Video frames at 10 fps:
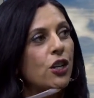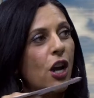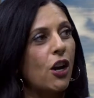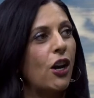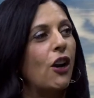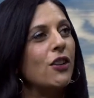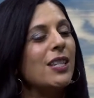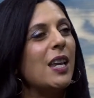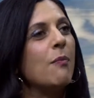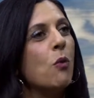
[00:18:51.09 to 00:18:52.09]
Are you
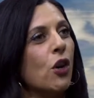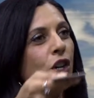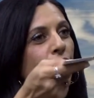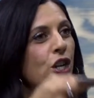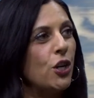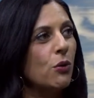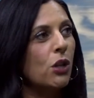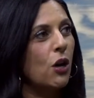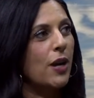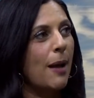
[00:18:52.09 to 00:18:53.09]
seeing more new
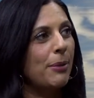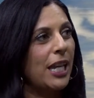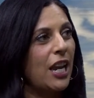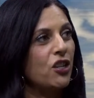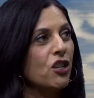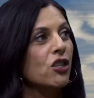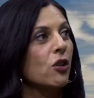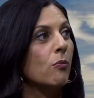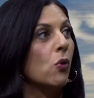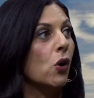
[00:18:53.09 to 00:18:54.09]
loan applications
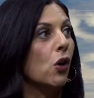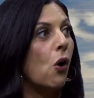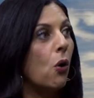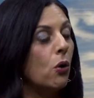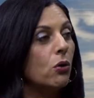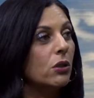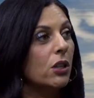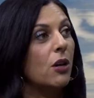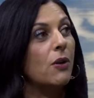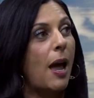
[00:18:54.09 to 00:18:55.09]
or more old
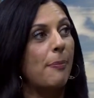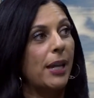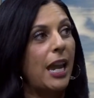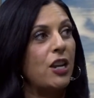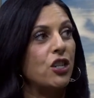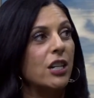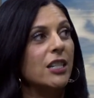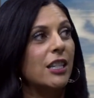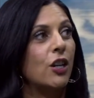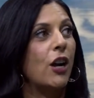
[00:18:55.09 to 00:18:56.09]
loan
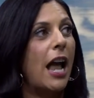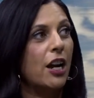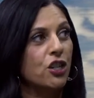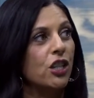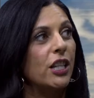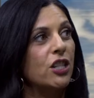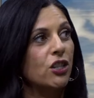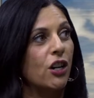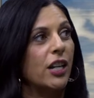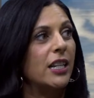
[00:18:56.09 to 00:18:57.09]
applications that are actually
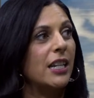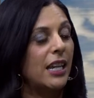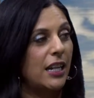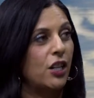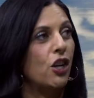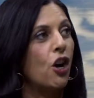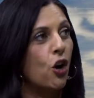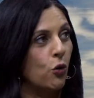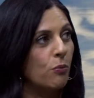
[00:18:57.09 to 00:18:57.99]
starting to get into homes?